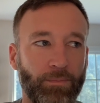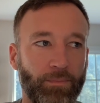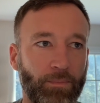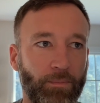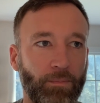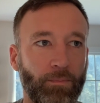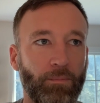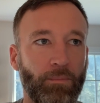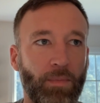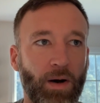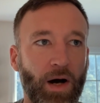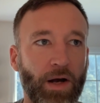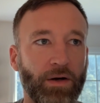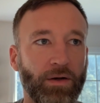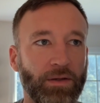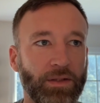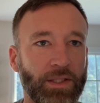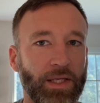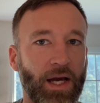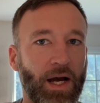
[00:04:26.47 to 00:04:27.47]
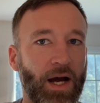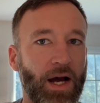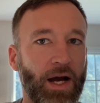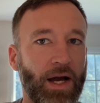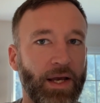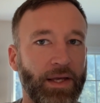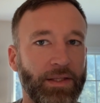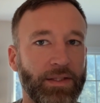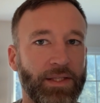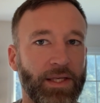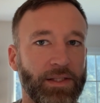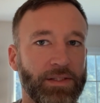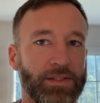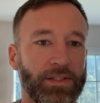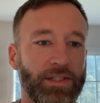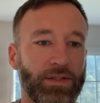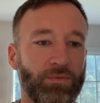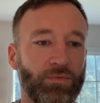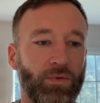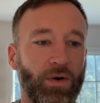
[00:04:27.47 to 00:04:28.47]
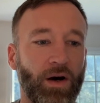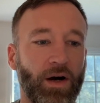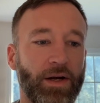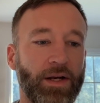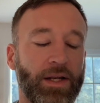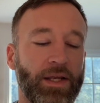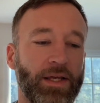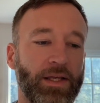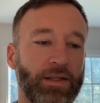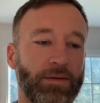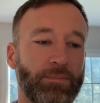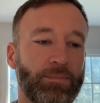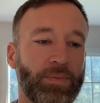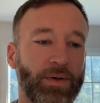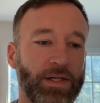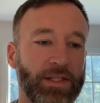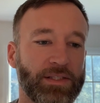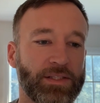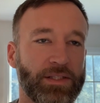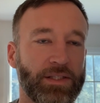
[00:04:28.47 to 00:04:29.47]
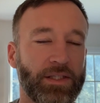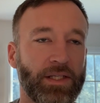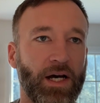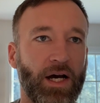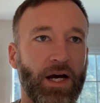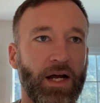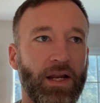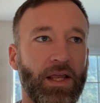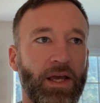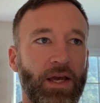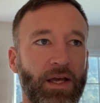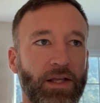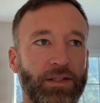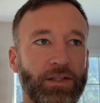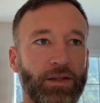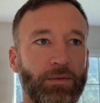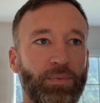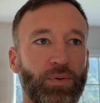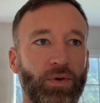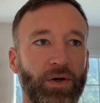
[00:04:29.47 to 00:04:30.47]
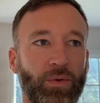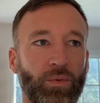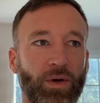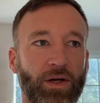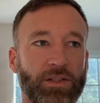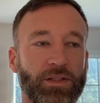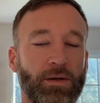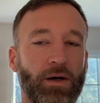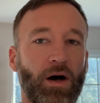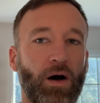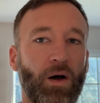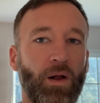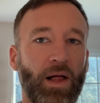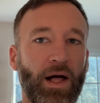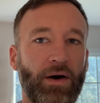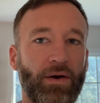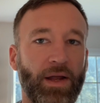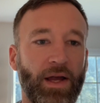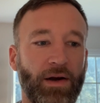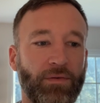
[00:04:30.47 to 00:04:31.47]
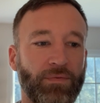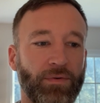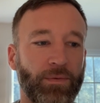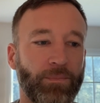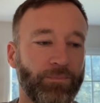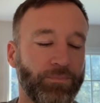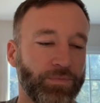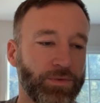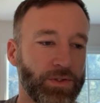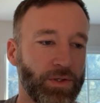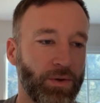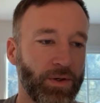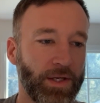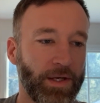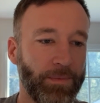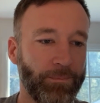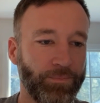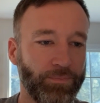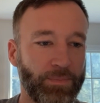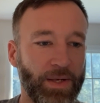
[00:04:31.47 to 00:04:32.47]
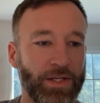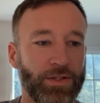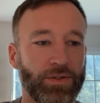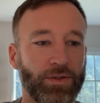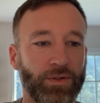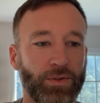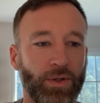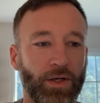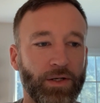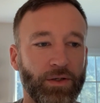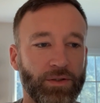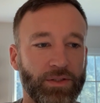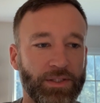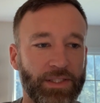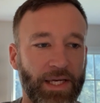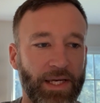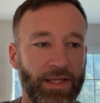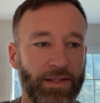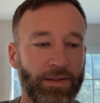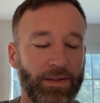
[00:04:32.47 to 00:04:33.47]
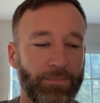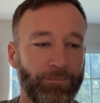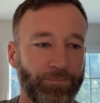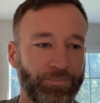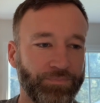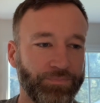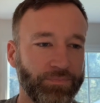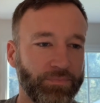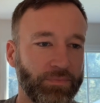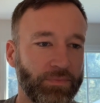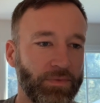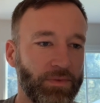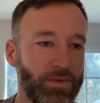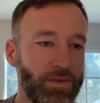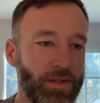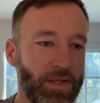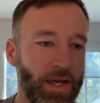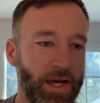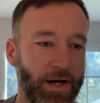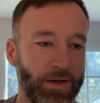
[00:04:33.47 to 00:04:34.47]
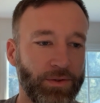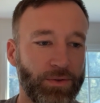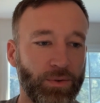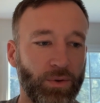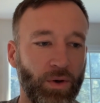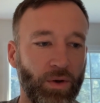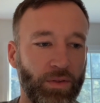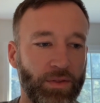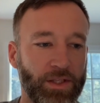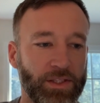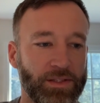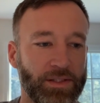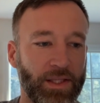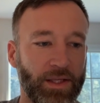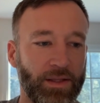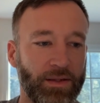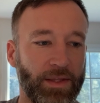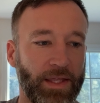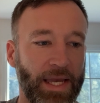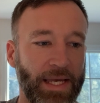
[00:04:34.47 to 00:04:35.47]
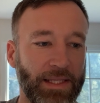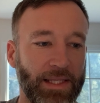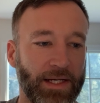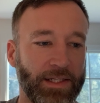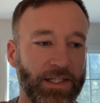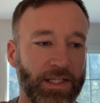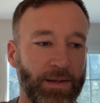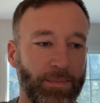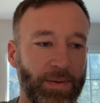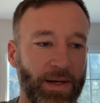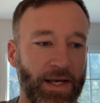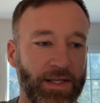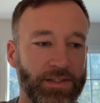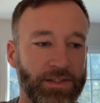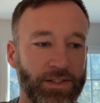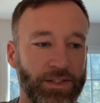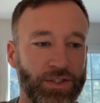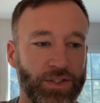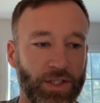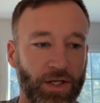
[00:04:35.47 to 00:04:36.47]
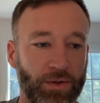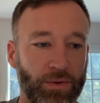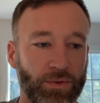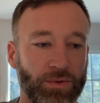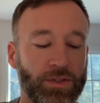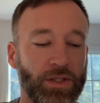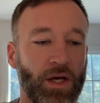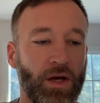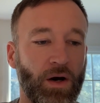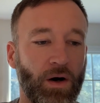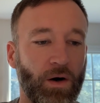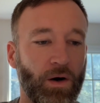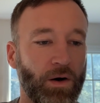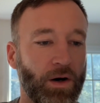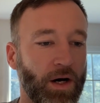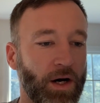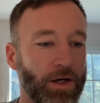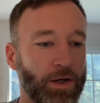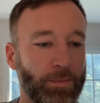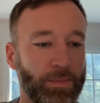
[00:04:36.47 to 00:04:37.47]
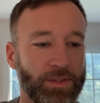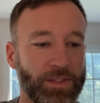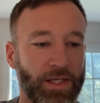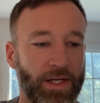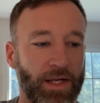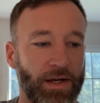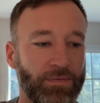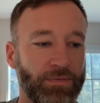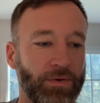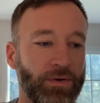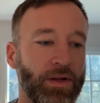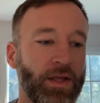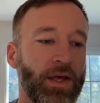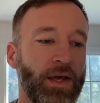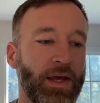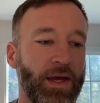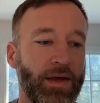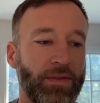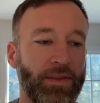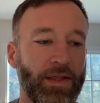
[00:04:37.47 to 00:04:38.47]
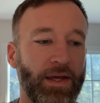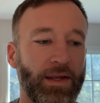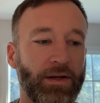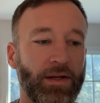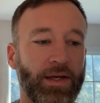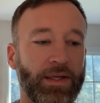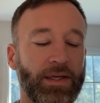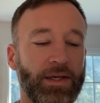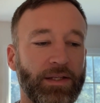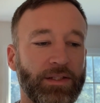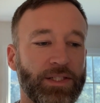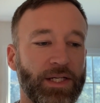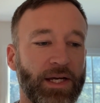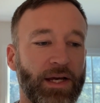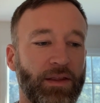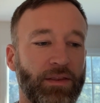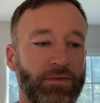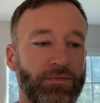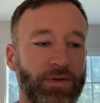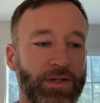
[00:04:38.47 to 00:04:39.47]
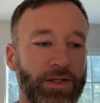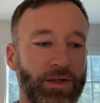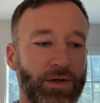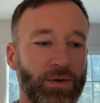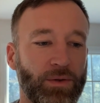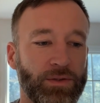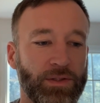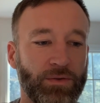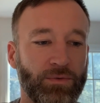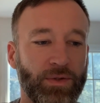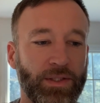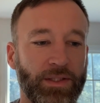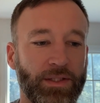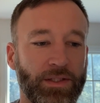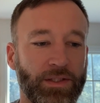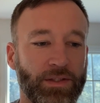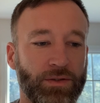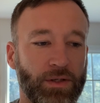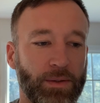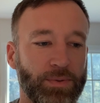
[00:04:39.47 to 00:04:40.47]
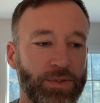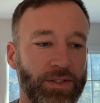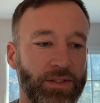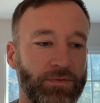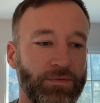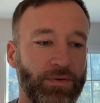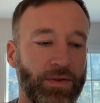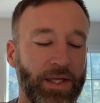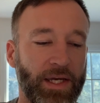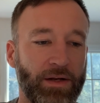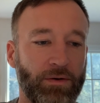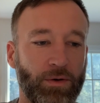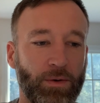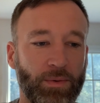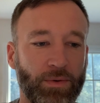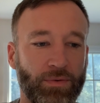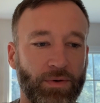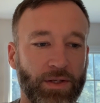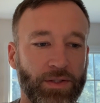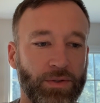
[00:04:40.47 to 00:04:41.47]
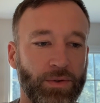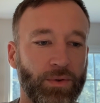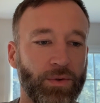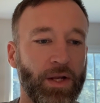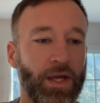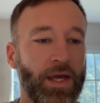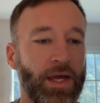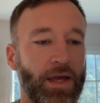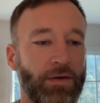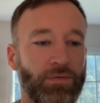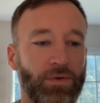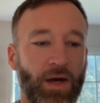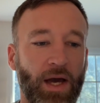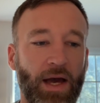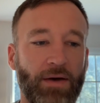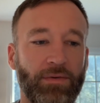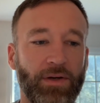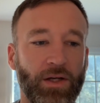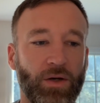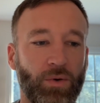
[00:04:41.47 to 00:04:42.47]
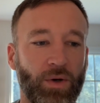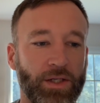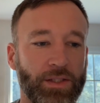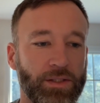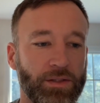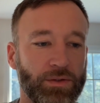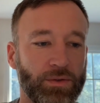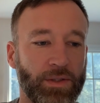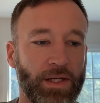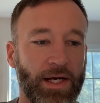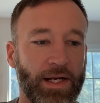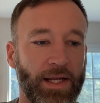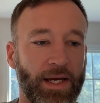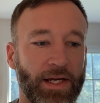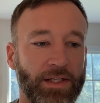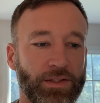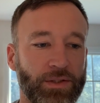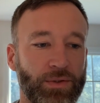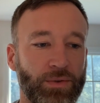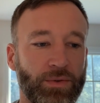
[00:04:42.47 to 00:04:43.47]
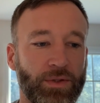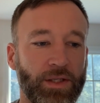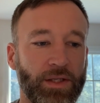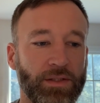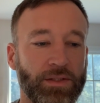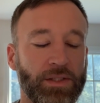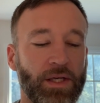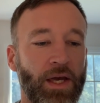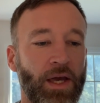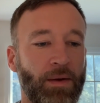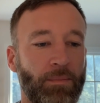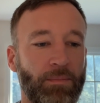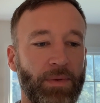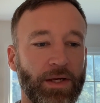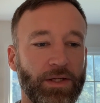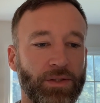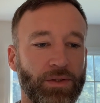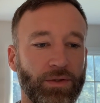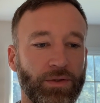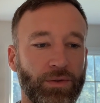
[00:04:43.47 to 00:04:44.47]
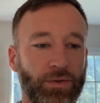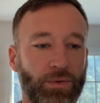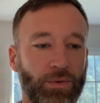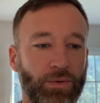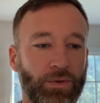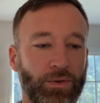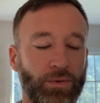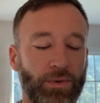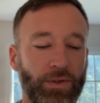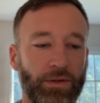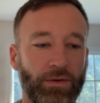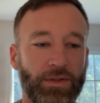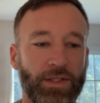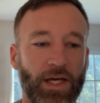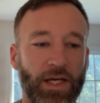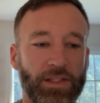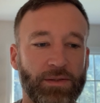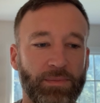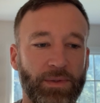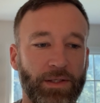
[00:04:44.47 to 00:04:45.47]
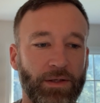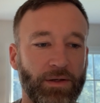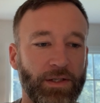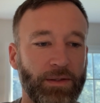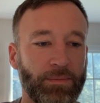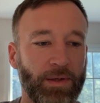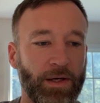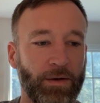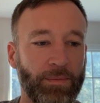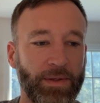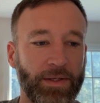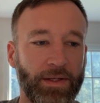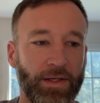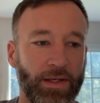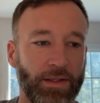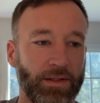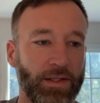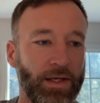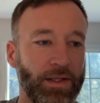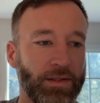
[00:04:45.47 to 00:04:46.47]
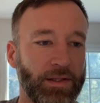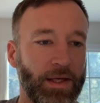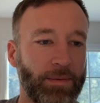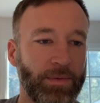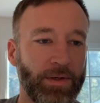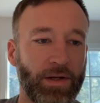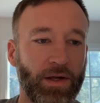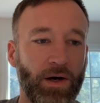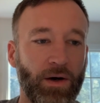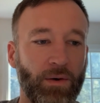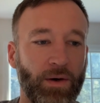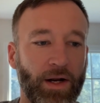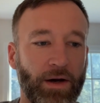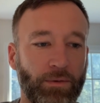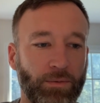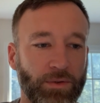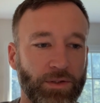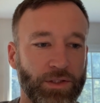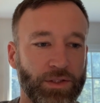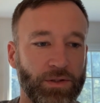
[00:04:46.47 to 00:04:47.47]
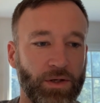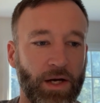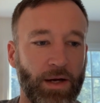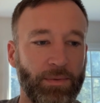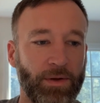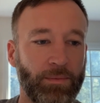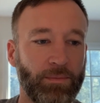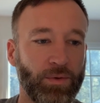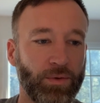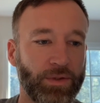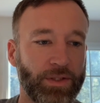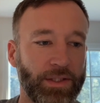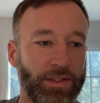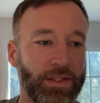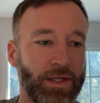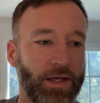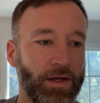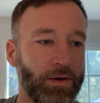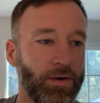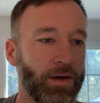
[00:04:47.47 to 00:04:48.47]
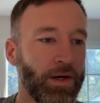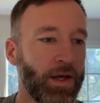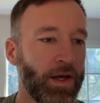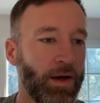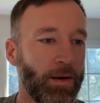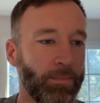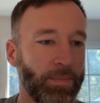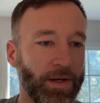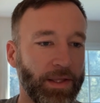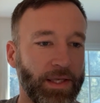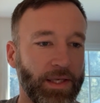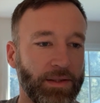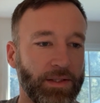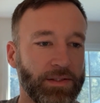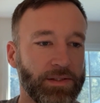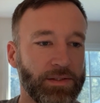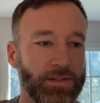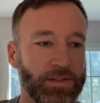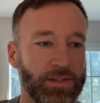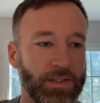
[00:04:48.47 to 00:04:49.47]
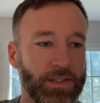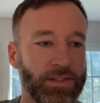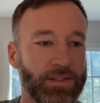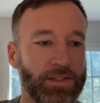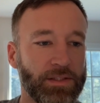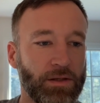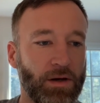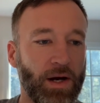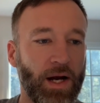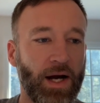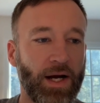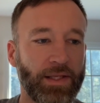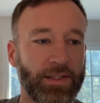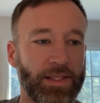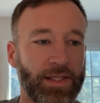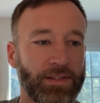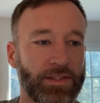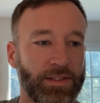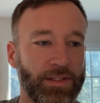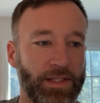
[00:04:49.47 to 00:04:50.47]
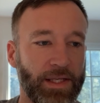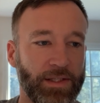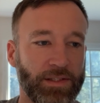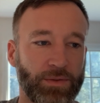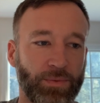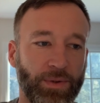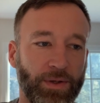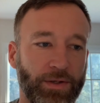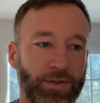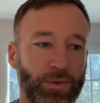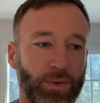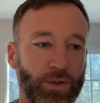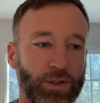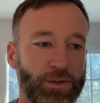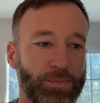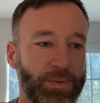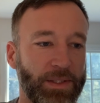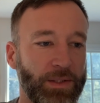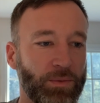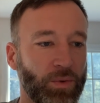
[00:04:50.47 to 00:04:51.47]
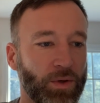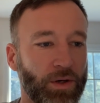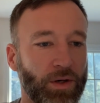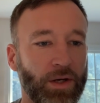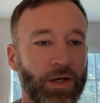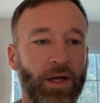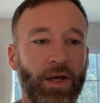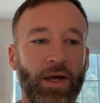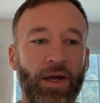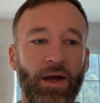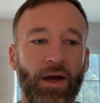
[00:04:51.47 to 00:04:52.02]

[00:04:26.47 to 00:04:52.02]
moderately high intensity run, but it's not to the point where it's an all-out effort. So again, make sure you understand how to do all this. The alactic capacity shuttles are 100% effort. And then again, check out the videos and read the description for the anaerobic threshold. If you have any questions on how to execute this, make sure you either text me or email me and let me know, and I will describe it in more detail. But again, this is our high intensity day. So we're gonna do our speed work,